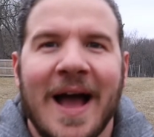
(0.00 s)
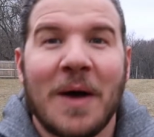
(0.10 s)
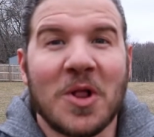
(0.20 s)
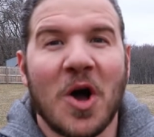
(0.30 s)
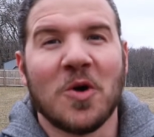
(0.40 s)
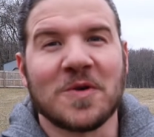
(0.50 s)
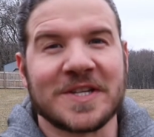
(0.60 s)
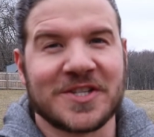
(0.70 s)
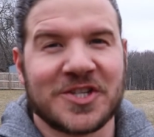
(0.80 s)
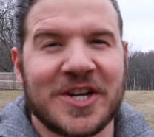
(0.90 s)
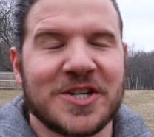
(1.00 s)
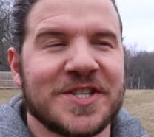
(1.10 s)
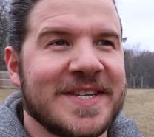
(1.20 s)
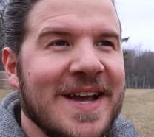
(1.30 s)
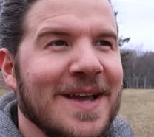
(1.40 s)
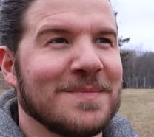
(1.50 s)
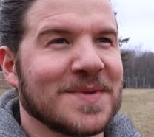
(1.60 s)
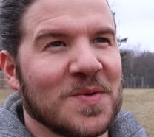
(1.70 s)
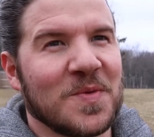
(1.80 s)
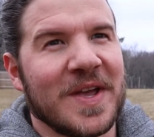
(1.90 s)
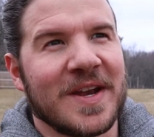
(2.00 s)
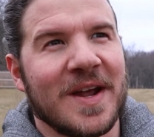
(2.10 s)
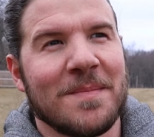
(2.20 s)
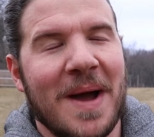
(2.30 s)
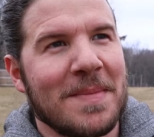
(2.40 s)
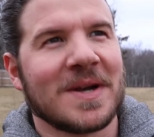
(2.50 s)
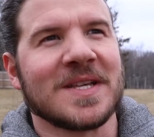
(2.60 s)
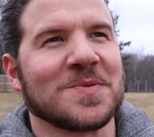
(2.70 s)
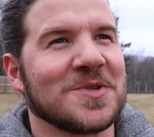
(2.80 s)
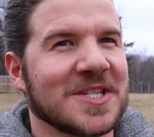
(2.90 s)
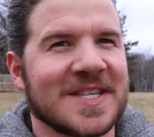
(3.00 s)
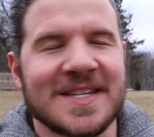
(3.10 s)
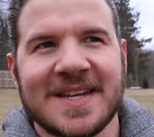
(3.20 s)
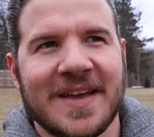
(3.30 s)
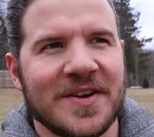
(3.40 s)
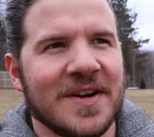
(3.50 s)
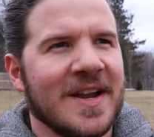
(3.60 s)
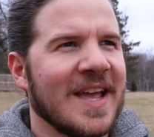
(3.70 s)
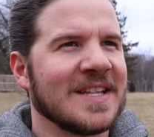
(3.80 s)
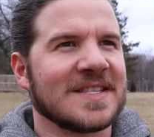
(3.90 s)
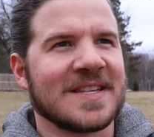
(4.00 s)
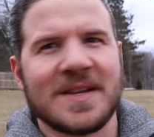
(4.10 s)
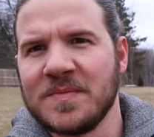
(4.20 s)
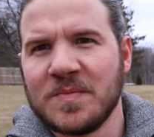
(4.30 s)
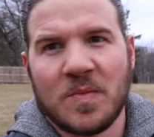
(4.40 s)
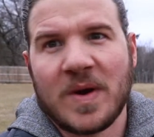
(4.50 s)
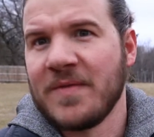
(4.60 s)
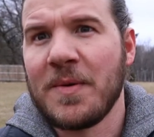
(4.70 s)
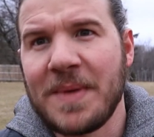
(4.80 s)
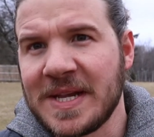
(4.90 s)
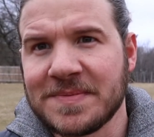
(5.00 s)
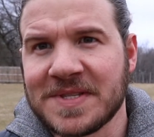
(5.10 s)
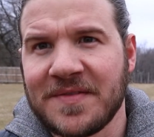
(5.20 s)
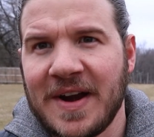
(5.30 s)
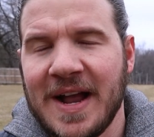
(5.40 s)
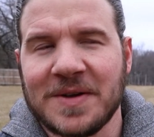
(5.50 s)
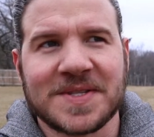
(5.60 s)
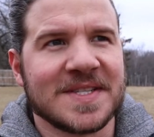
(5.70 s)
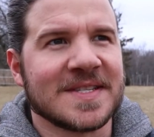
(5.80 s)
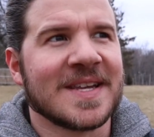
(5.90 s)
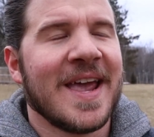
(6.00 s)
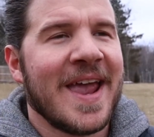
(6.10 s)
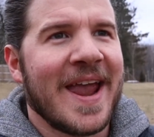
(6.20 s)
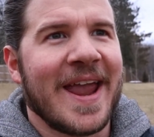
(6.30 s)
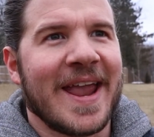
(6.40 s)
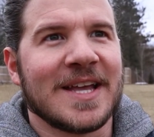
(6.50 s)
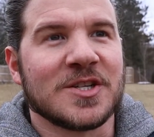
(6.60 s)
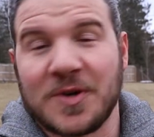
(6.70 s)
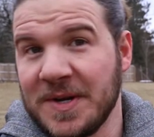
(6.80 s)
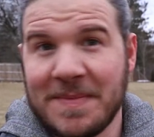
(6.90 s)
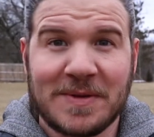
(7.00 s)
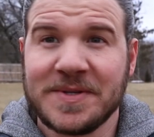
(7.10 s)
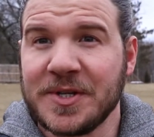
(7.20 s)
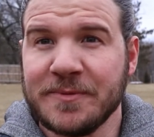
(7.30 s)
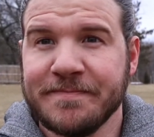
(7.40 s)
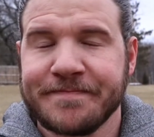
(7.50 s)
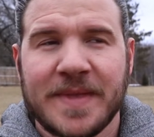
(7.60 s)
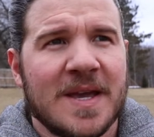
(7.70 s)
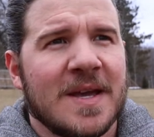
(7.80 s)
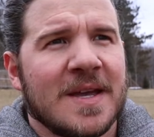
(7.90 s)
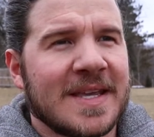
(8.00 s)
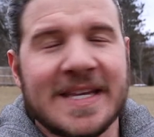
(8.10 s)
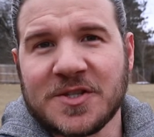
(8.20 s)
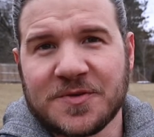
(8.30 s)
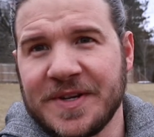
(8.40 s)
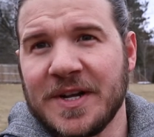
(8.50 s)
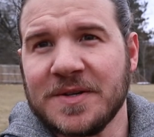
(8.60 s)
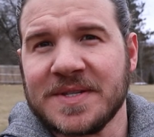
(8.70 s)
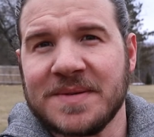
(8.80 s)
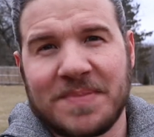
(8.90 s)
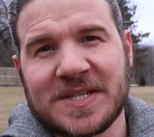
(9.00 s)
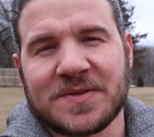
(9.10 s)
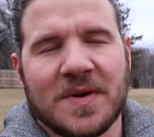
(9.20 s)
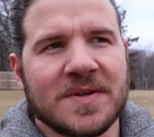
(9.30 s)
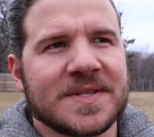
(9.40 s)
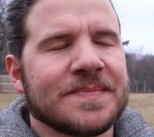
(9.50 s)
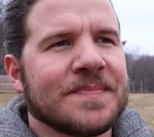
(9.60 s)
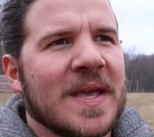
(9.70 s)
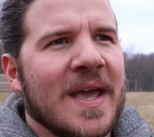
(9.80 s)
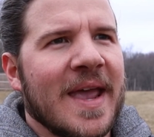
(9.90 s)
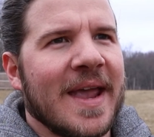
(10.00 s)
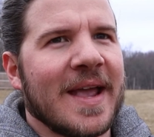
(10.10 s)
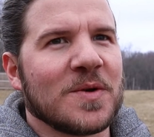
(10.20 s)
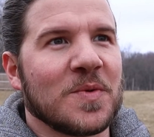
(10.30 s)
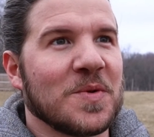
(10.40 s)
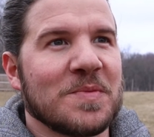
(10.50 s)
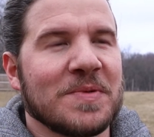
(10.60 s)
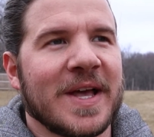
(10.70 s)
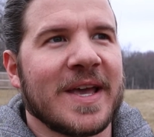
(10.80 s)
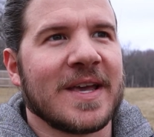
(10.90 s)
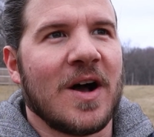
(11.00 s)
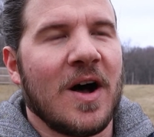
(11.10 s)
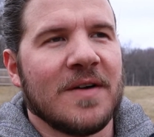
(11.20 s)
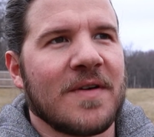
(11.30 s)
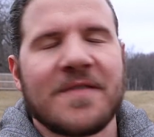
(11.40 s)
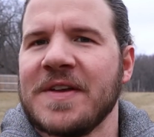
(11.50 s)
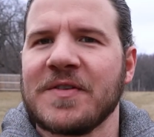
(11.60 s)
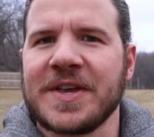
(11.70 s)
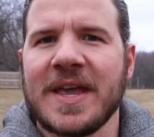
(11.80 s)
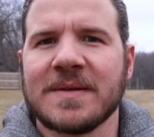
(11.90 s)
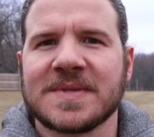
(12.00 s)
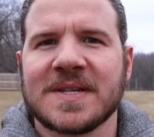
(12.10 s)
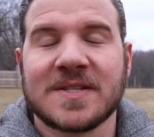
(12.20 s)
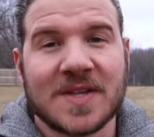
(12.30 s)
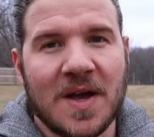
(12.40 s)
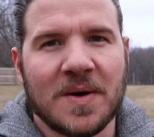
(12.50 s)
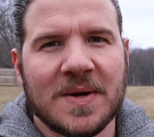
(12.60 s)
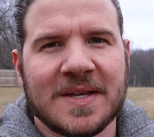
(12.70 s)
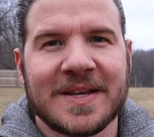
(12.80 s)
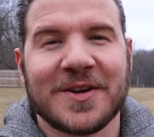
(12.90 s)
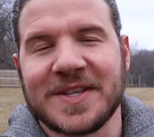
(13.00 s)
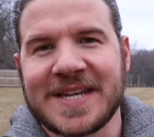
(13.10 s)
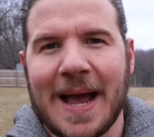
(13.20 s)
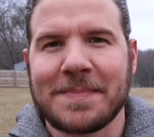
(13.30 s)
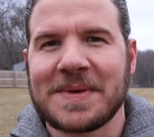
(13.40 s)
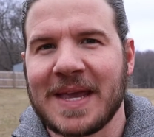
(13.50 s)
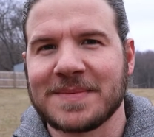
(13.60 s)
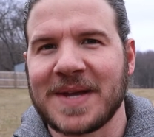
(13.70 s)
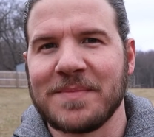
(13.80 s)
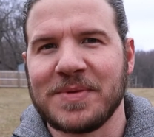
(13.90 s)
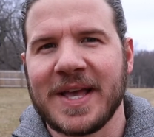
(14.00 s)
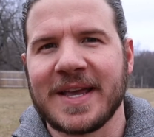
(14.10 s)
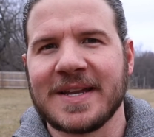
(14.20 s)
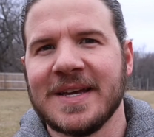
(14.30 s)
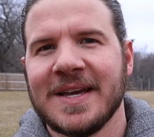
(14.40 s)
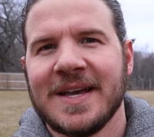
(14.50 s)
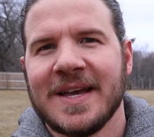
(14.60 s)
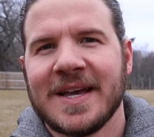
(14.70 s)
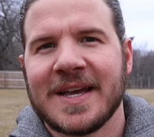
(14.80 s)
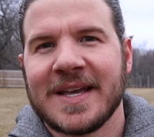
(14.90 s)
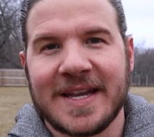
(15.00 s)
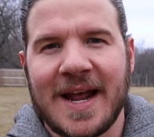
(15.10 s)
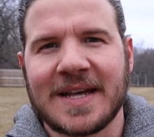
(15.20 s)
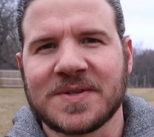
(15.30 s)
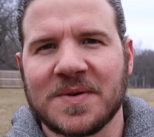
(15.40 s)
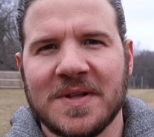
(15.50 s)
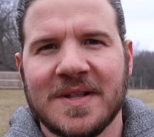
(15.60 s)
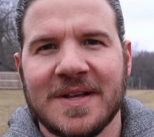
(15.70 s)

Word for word: I will always cherish the times when my buddies would just get together and sit in one of our basements of our houses and drink Mountain Dew eat Doritos and pizza rolls, and we would play all of our favorite games. So here are the top games I played in high school.